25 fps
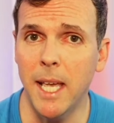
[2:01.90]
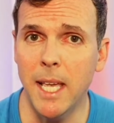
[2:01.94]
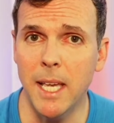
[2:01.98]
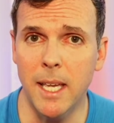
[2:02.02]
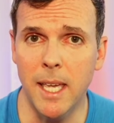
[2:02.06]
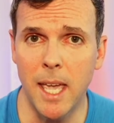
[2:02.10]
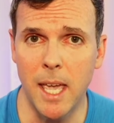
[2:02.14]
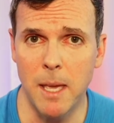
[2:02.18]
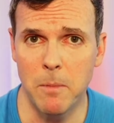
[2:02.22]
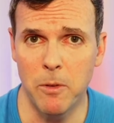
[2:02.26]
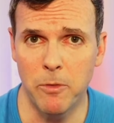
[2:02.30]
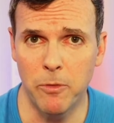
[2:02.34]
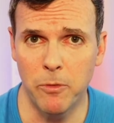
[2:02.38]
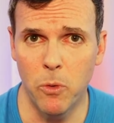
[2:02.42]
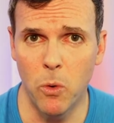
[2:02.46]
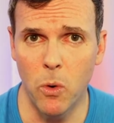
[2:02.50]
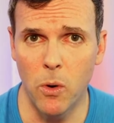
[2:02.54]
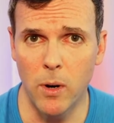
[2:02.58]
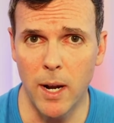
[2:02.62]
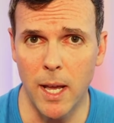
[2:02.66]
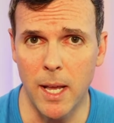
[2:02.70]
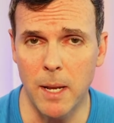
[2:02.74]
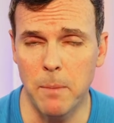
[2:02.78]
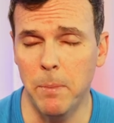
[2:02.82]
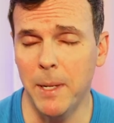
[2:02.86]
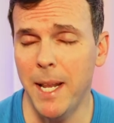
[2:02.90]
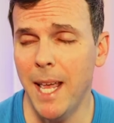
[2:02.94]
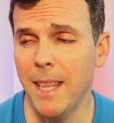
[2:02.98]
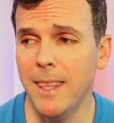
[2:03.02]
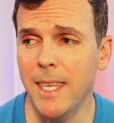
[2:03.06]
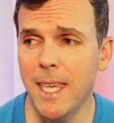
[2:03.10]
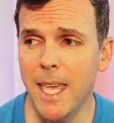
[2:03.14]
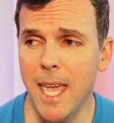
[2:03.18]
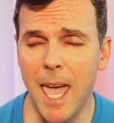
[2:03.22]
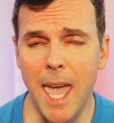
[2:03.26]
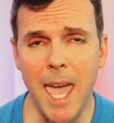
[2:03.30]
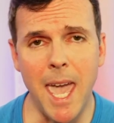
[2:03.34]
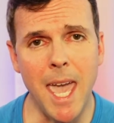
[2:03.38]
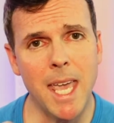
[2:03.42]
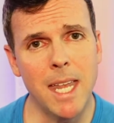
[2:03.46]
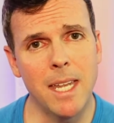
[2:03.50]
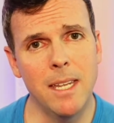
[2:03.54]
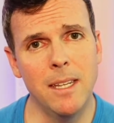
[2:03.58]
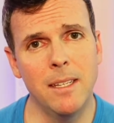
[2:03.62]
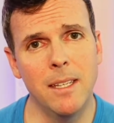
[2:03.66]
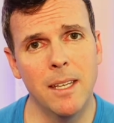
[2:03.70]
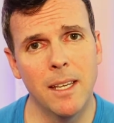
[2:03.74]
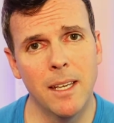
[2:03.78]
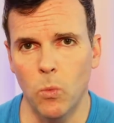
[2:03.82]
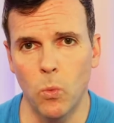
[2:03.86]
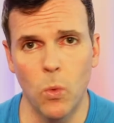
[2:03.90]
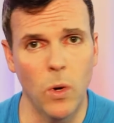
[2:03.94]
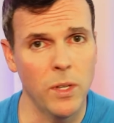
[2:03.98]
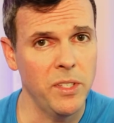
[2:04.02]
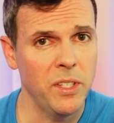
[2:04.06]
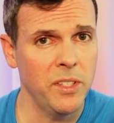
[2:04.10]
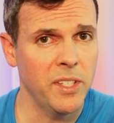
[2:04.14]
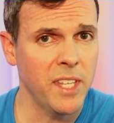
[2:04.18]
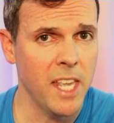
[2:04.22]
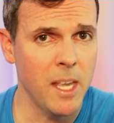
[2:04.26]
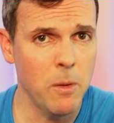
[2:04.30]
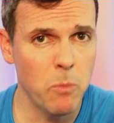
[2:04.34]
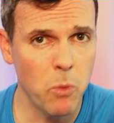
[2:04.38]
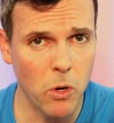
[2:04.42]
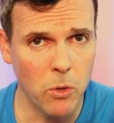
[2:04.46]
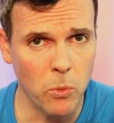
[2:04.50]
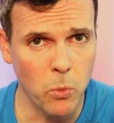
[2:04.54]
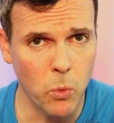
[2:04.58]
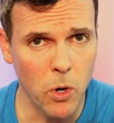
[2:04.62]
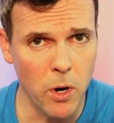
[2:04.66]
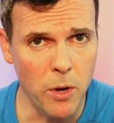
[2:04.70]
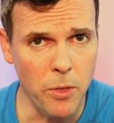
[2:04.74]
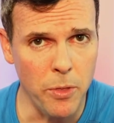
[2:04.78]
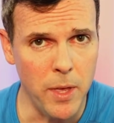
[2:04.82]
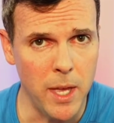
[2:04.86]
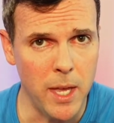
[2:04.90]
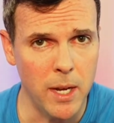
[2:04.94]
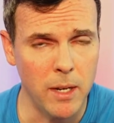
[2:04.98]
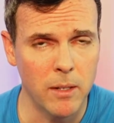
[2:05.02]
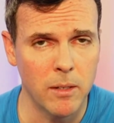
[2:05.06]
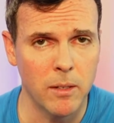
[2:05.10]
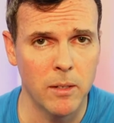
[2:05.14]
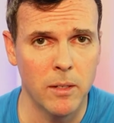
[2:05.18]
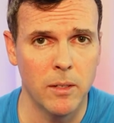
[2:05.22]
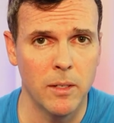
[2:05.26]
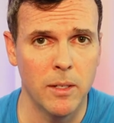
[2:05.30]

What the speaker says: a game of Fortnite. But at the end, was this keyboard worth it?